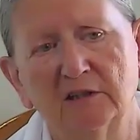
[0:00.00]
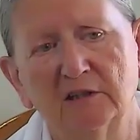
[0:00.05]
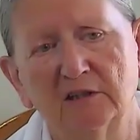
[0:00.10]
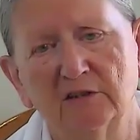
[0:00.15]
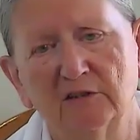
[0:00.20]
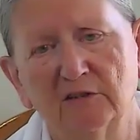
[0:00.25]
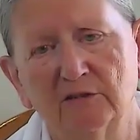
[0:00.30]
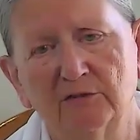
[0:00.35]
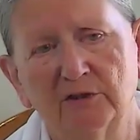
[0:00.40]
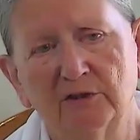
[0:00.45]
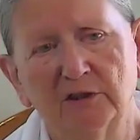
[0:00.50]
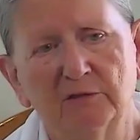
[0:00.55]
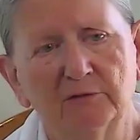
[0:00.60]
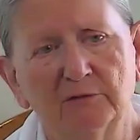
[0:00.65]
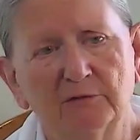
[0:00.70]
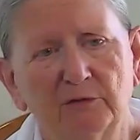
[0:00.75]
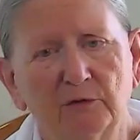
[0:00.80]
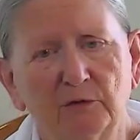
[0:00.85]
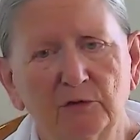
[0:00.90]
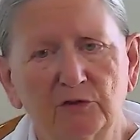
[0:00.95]
it's
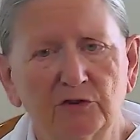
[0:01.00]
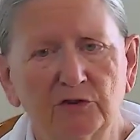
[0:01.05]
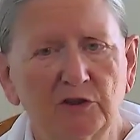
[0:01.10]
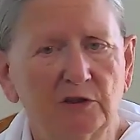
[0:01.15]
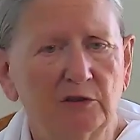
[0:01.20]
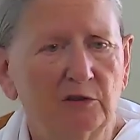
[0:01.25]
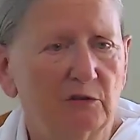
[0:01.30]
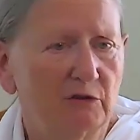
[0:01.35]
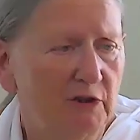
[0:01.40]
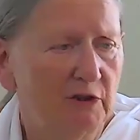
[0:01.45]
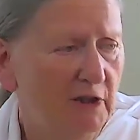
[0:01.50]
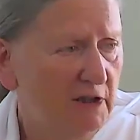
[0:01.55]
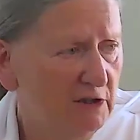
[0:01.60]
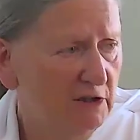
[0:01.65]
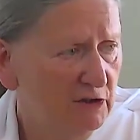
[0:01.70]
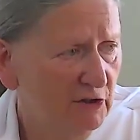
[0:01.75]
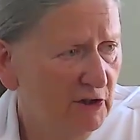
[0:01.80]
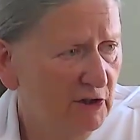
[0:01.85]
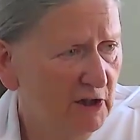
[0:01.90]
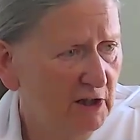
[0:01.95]
reinforced in your
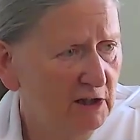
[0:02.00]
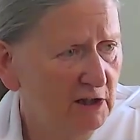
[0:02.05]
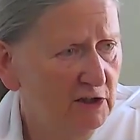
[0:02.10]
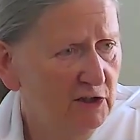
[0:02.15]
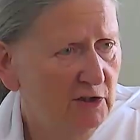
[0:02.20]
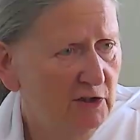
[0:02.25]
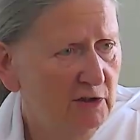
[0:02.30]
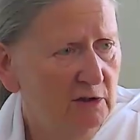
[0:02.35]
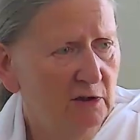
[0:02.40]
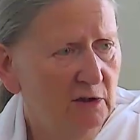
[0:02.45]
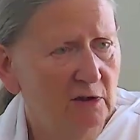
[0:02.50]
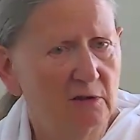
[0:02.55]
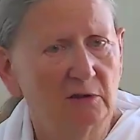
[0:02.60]
education.